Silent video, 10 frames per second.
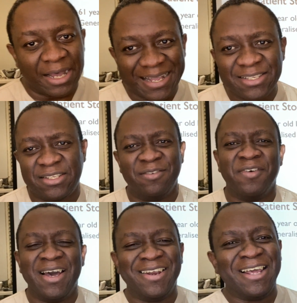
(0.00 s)
and
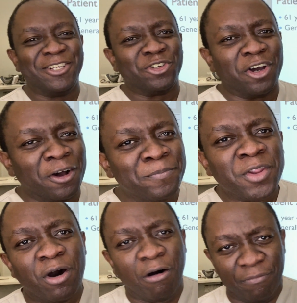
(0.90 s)
severe nature
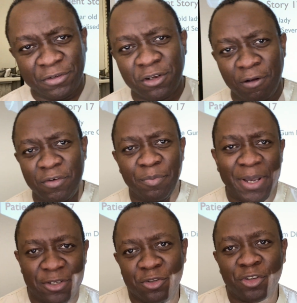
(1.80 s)
of this lovely
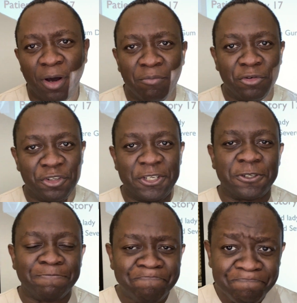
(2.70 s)
patient's gum disease.
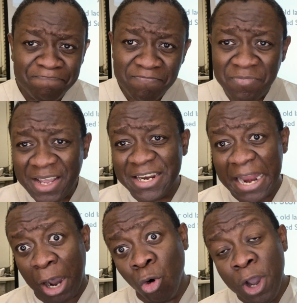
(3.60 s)

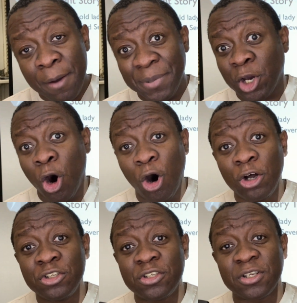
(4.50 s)
Now,
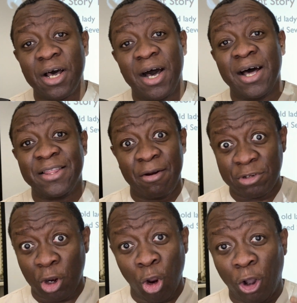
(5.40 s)
because there is
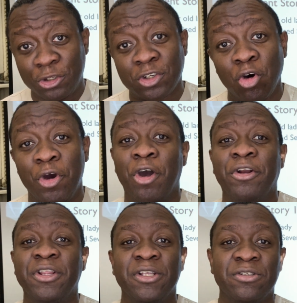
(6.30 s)
a lot going on
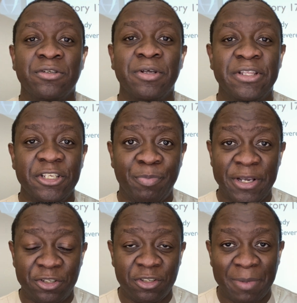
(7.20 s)
in this
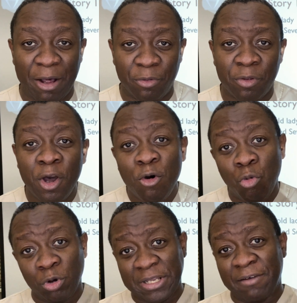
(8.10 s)
patient's mouth,
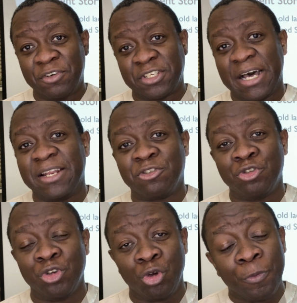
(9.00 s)
what I've decided to
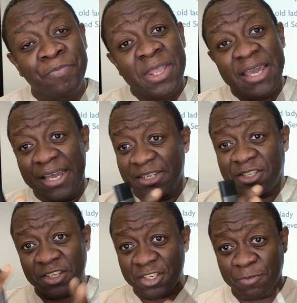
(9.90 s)
do is
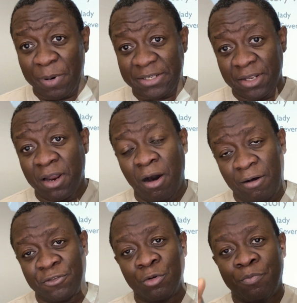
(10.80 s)
split it in
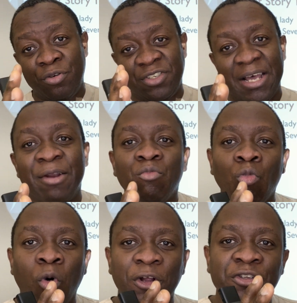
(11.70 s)
half. So present
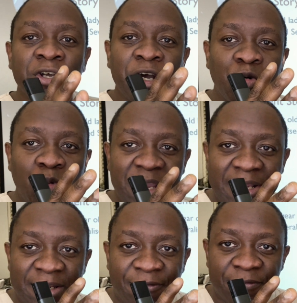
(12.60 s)
what
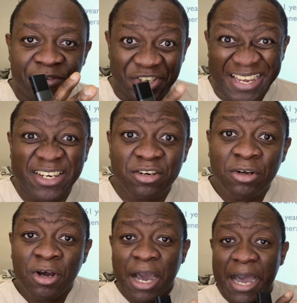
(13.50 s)
we did
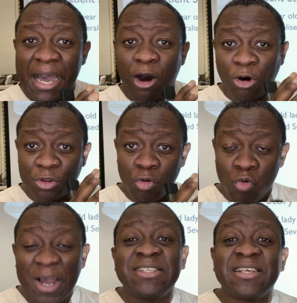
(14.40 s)
on the
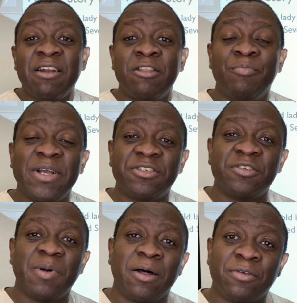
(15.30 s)
right side of the patient's
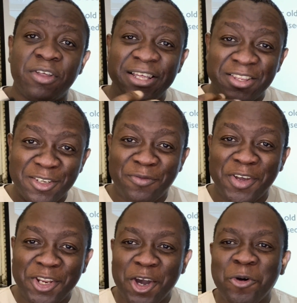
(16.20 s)
mouth in this
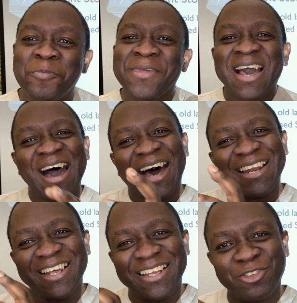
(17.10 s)
video, and in